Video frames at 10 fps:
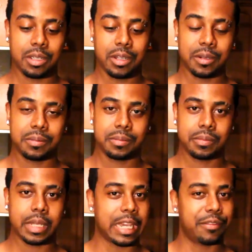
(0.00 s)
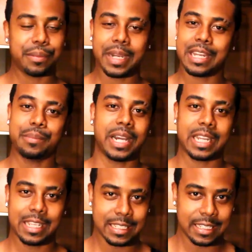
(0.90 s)
You know, everybody's
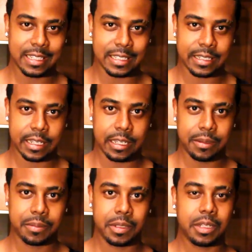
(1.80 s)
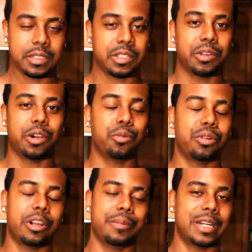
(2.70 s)
body isn't the same. So don't
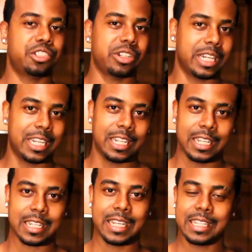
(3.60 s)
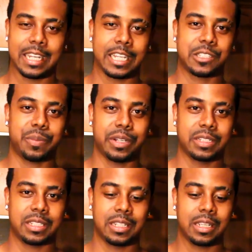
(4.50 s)
worry about trying to look like the next
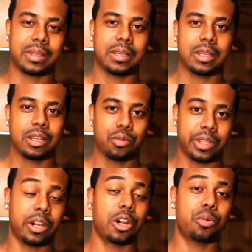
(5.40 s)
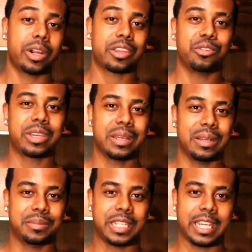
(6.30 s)
person. With hard work, you can
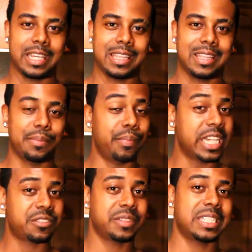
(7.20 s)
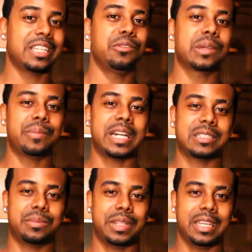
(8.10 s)
obtain the best physique you can
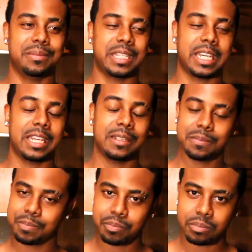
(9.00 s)
possibly obtain.